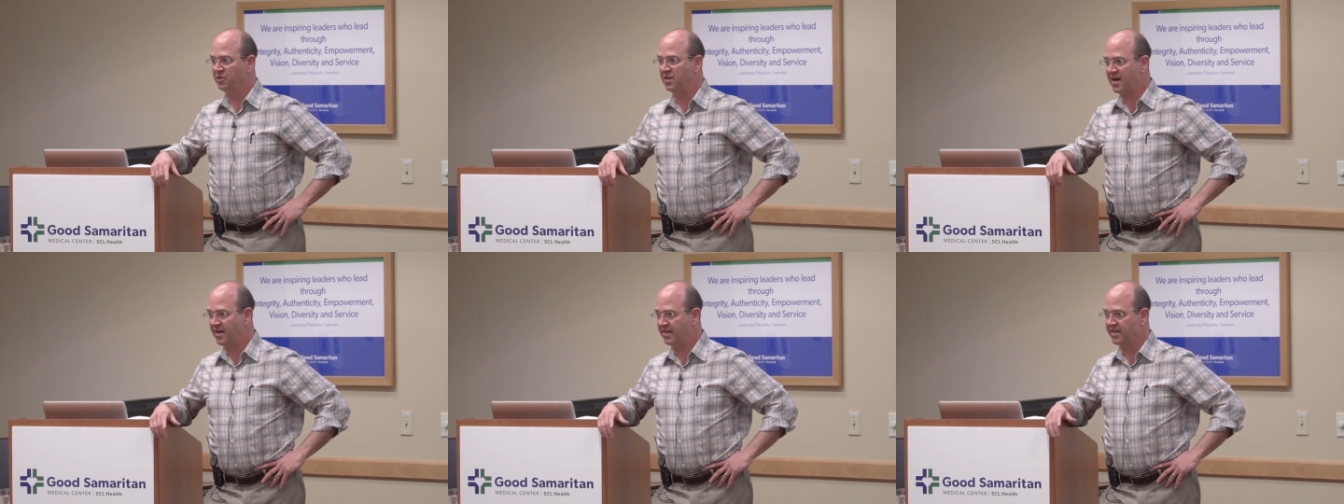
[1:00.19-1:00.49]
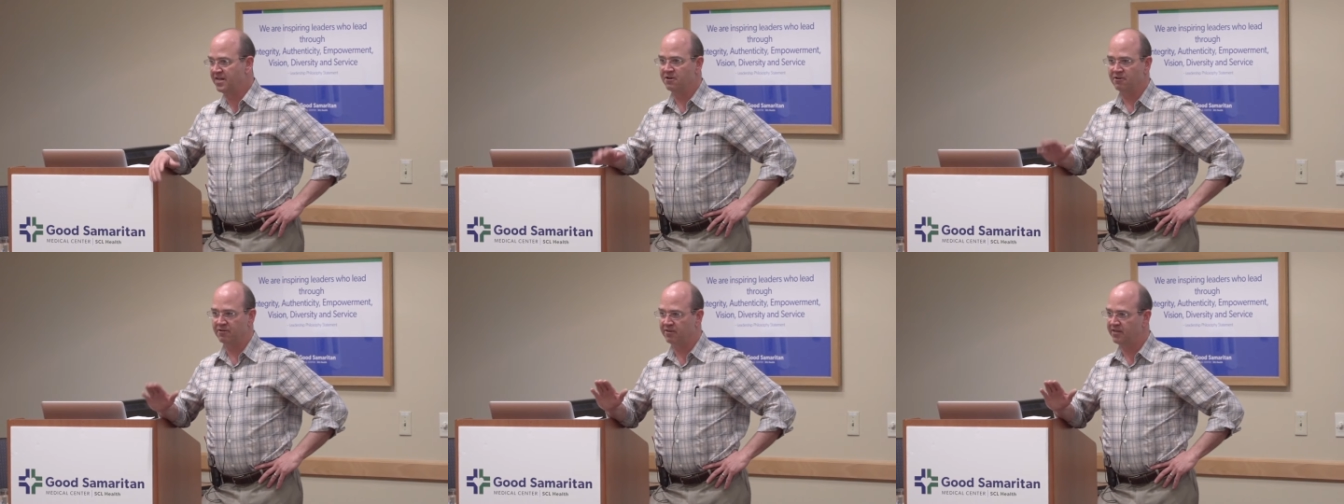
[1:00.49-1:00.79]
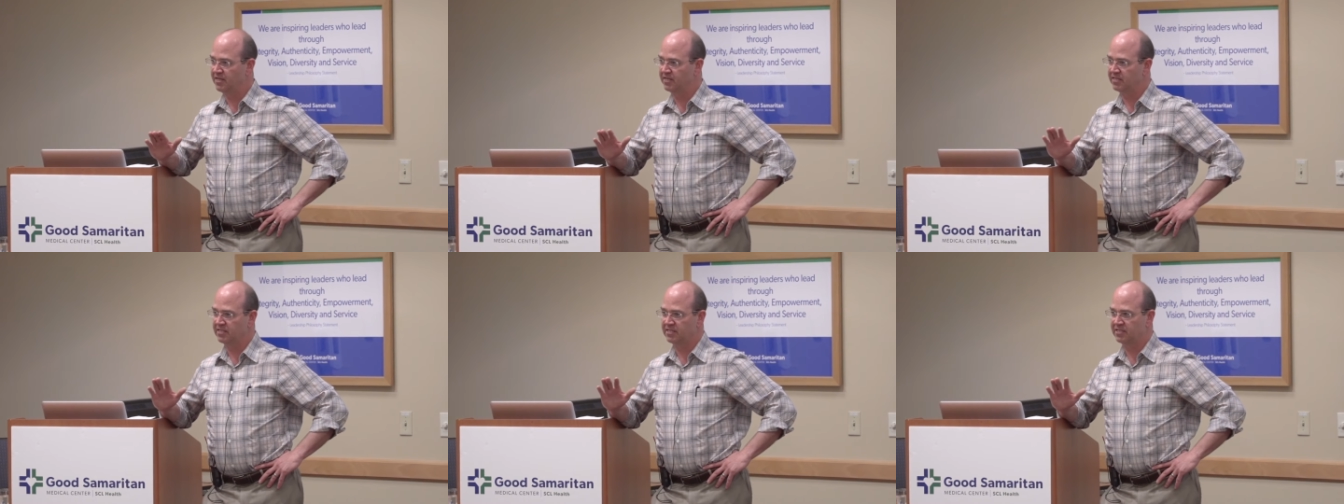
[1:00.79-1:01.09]
will not
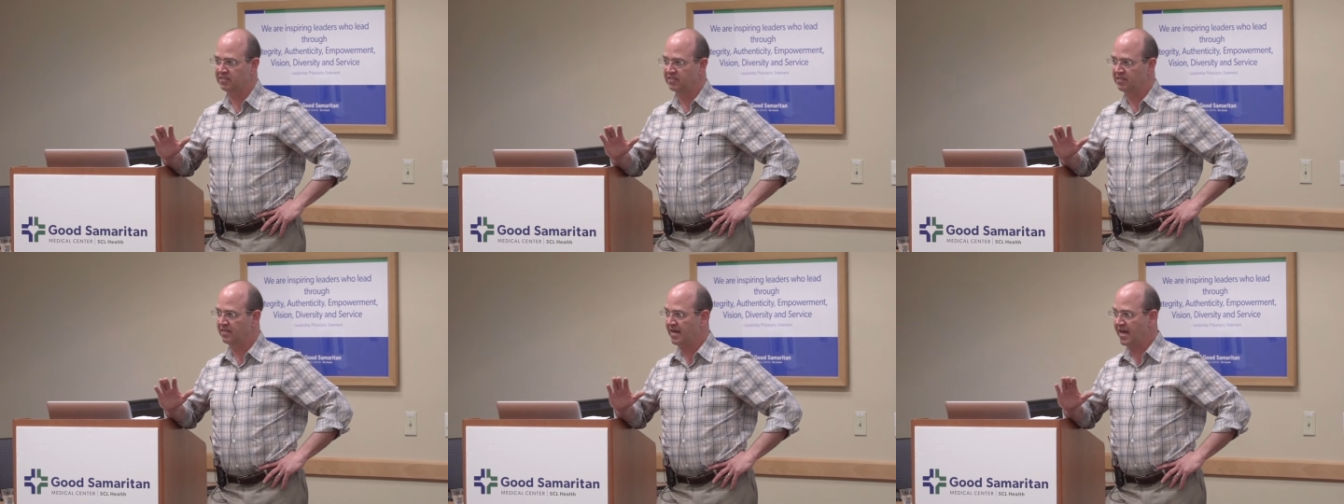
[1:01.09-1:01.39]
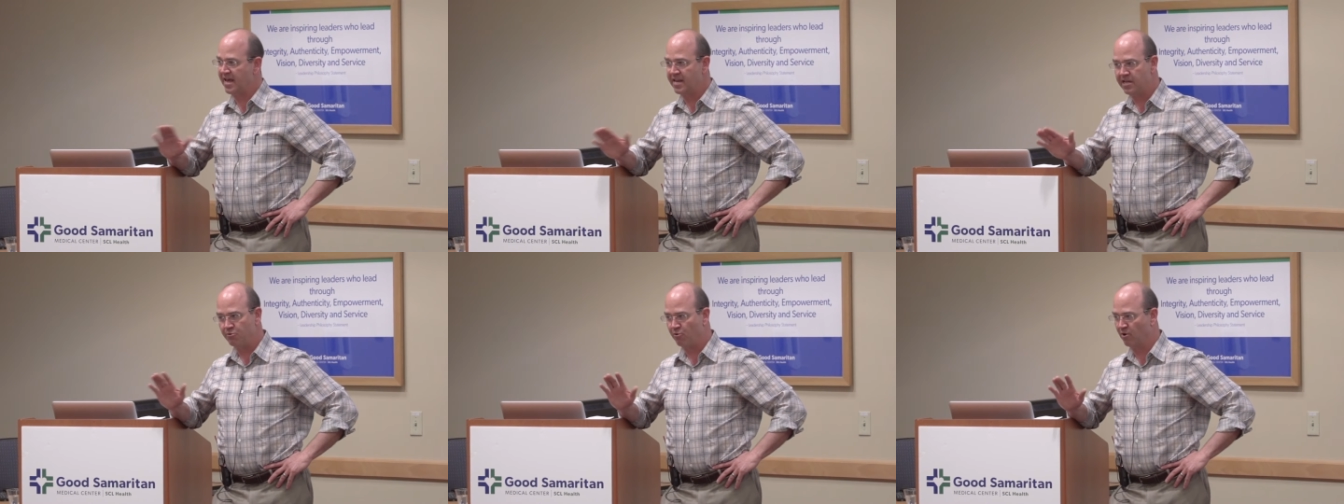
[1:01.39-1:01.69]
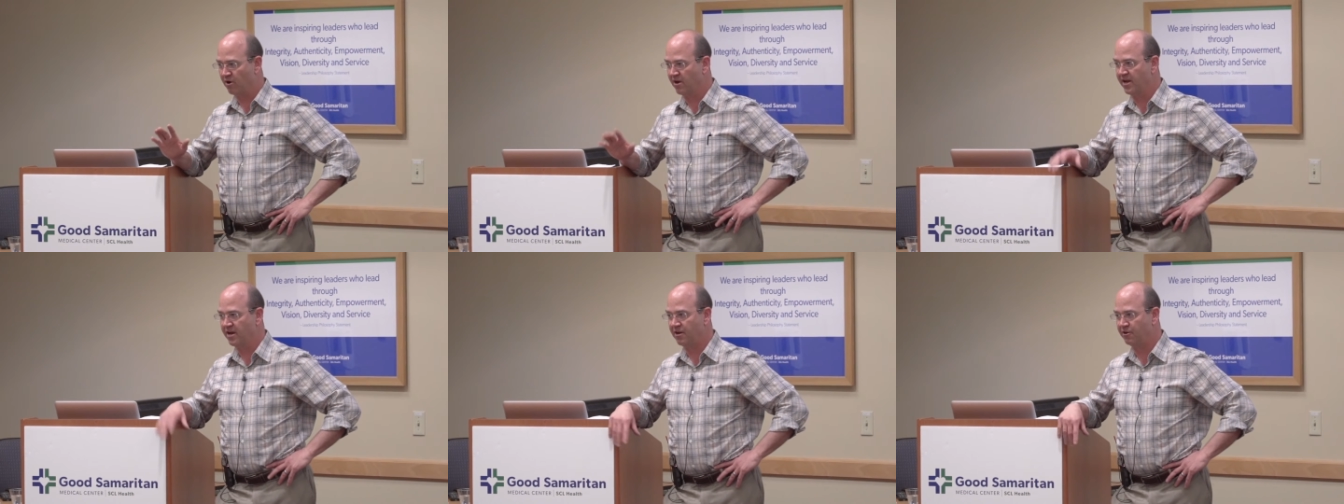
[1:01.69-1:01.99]
hear this
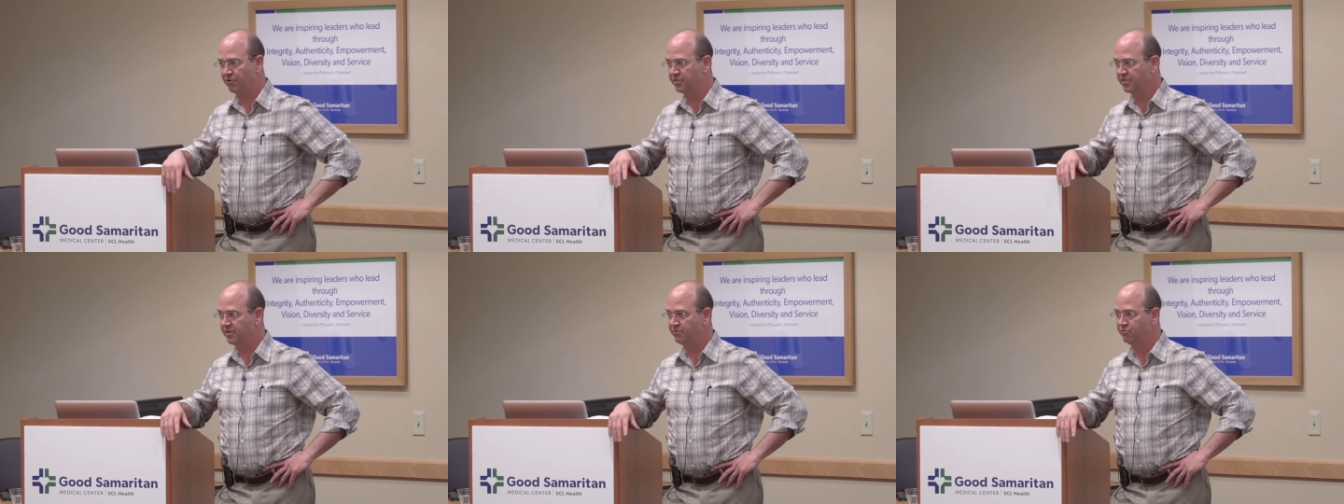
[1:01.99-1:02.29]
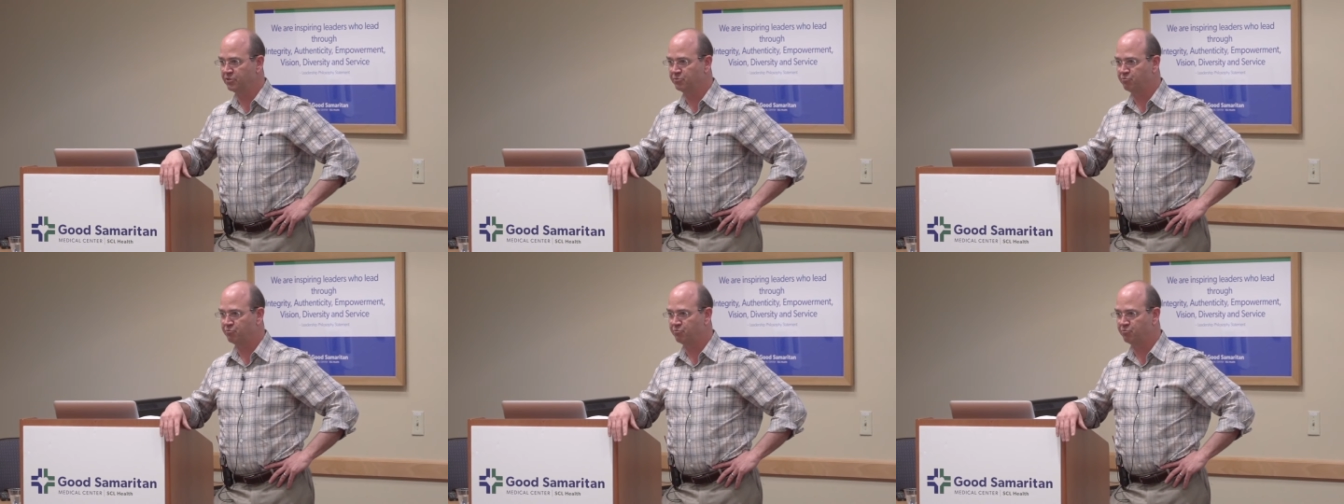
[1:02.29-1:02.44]
anywhere else.